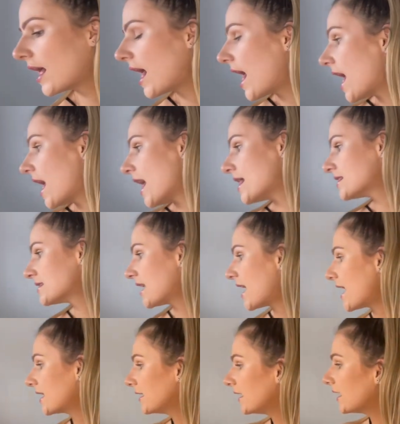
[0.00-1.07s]
And
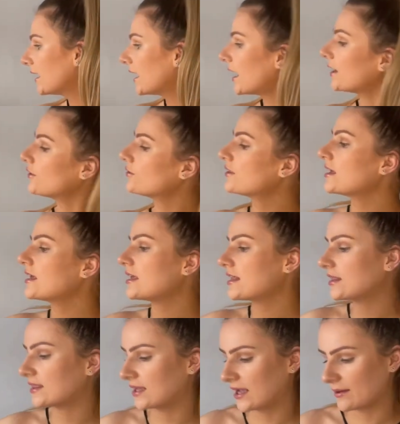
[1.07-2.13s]
then another thing I